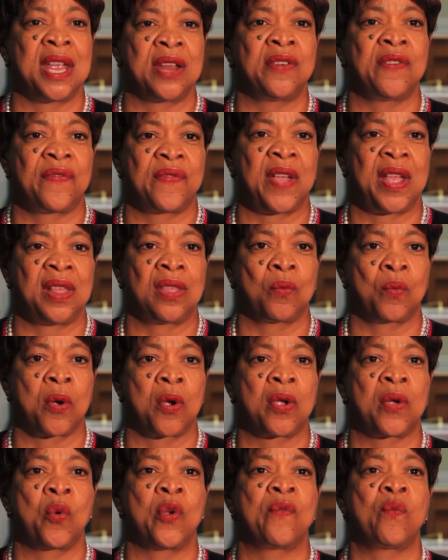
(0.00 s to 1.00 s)
interfaith
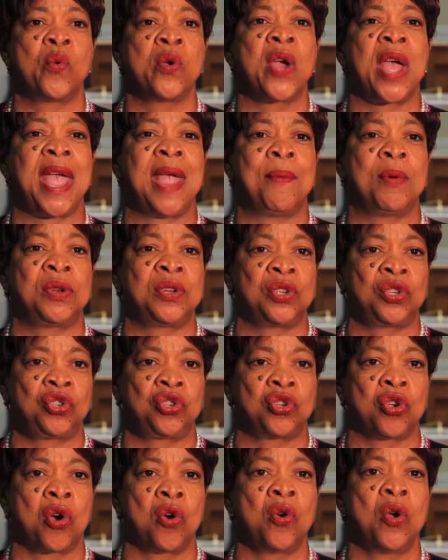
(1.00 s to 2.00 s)
work. If we're able to
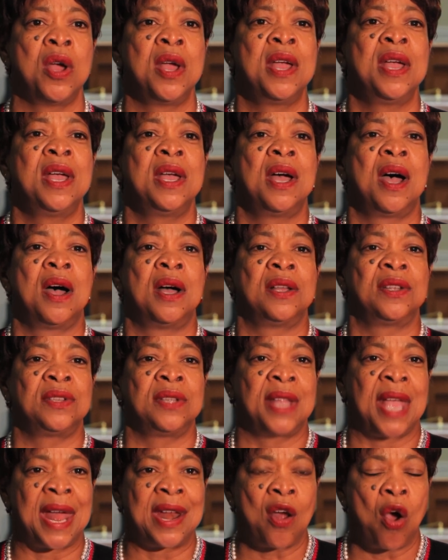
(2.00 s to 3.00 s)
show
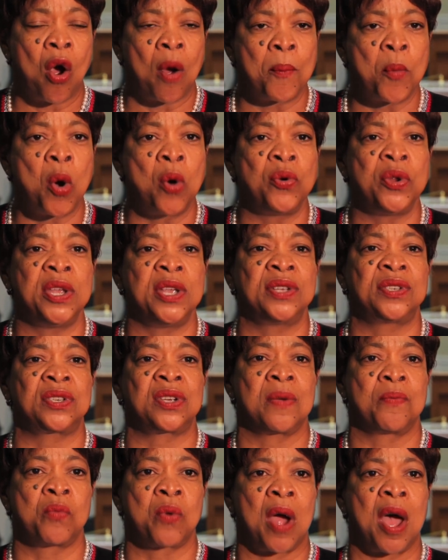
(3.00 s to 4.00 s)
that harmonious
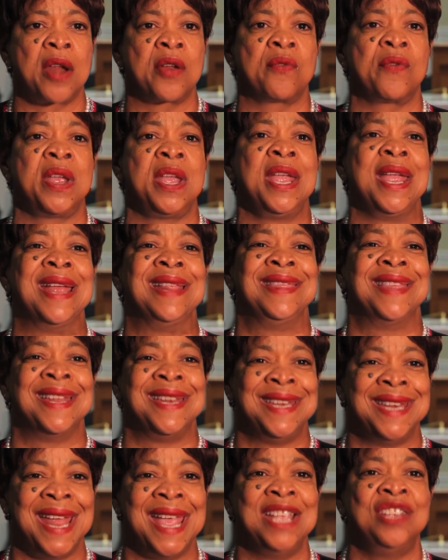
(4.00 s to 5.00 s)
camaraderie in the
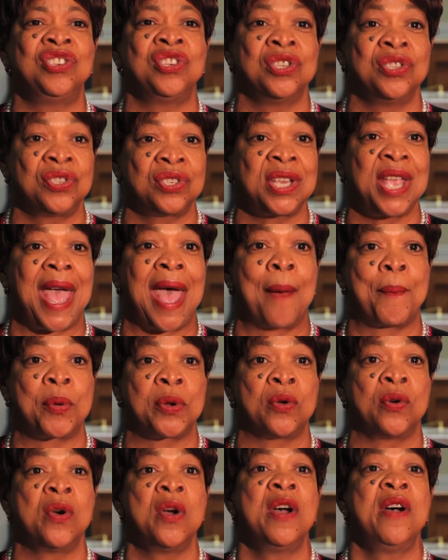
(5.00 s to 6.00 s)
nation's
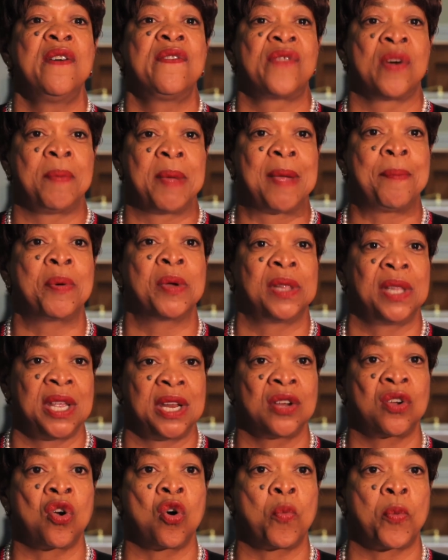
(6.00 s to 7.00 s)
capital from a
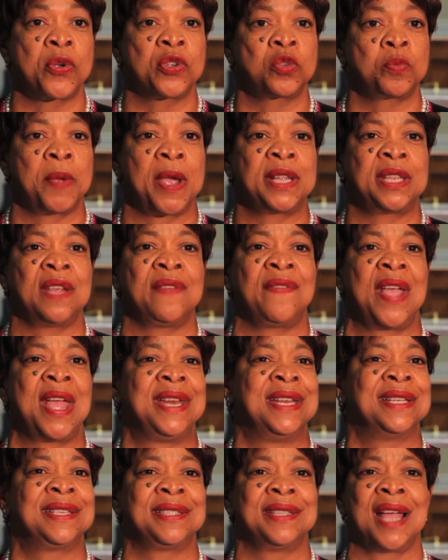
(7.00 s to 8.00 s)
political perspective,
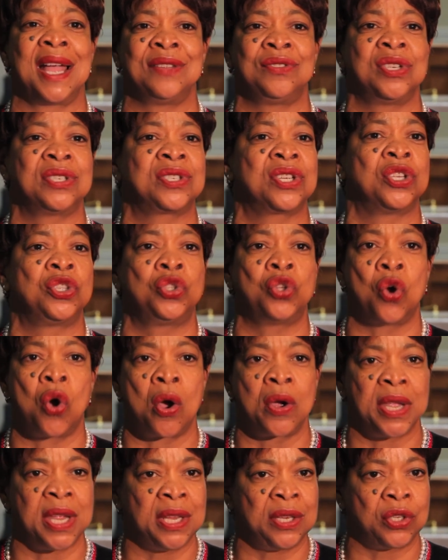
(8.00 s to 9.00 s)
and it's not just a
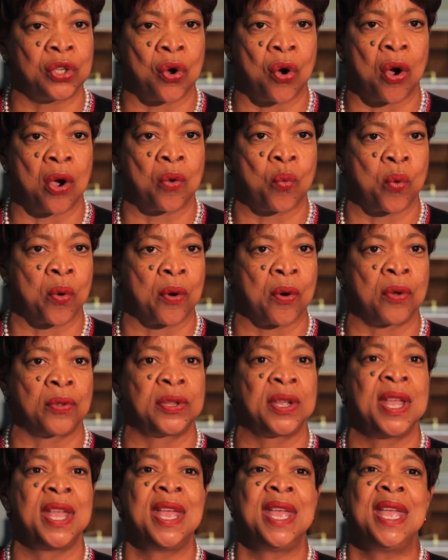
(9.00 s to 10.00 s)
dog-eat-dog
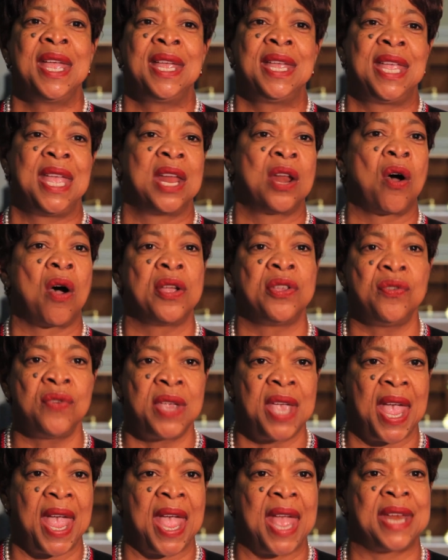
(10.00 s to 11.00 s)
world, get all you
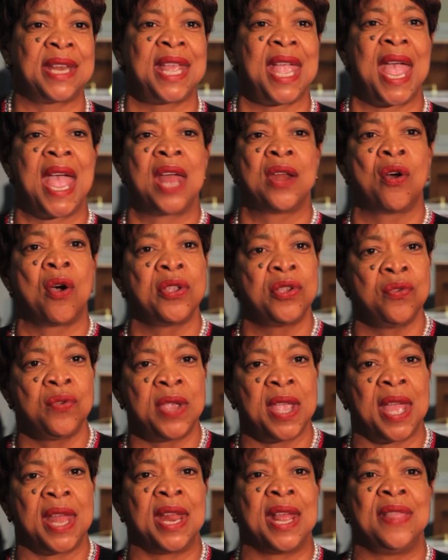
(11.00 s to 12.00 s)
can all you
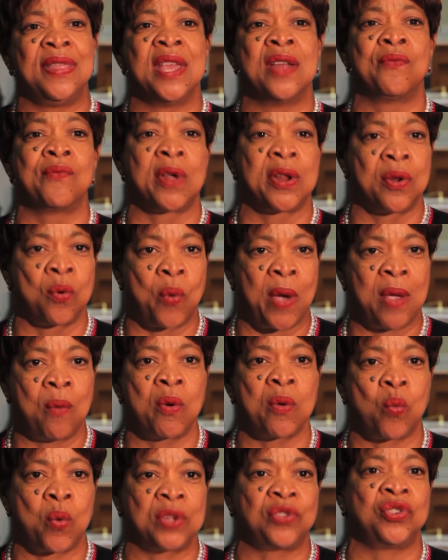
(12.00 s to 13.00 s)
get, and then run away
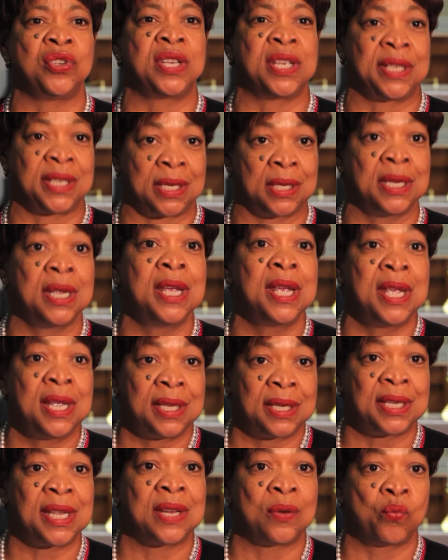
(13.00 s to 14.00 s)
with what you
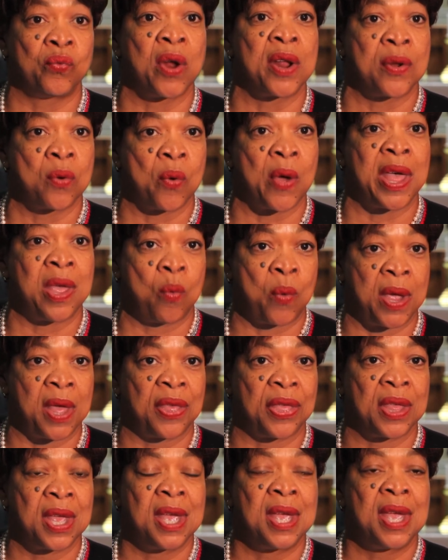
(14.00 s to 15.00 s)
can run away with.